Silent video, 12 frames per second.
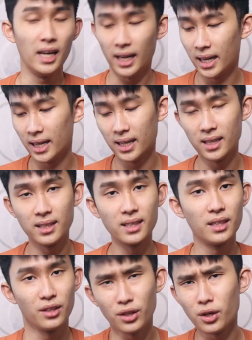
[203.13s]
And,
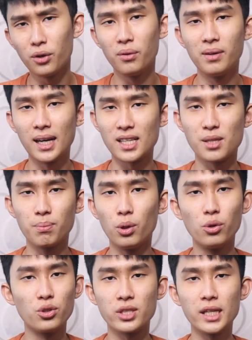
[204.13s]
you know, as a
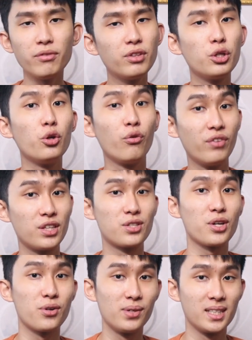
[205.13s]
bonus, if the UV
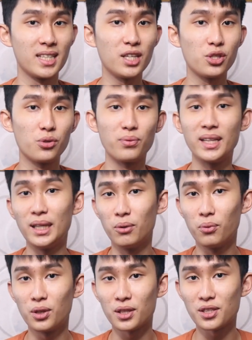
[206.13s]
sterilization really
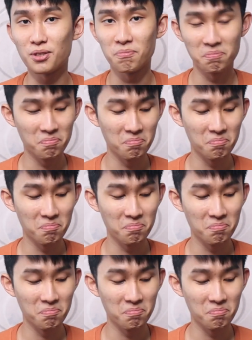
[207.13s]
works,